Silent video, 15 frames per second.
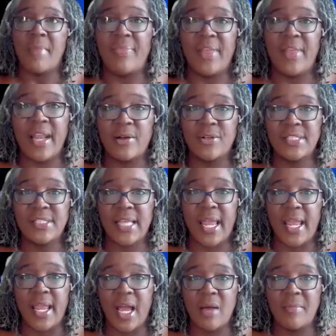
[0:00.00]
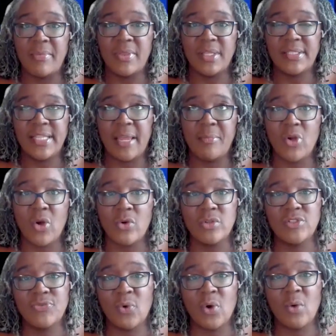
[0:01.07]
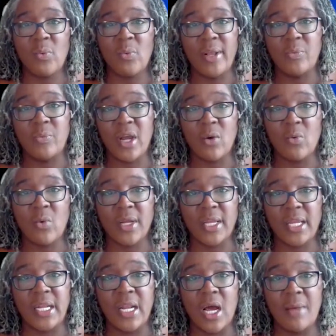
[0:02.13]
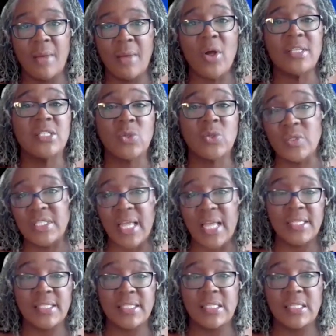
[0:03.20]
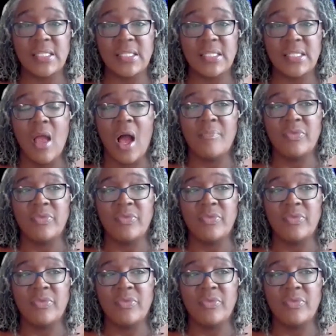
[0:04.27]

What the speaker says: And then I'll say the same goes for when we are working on school sites.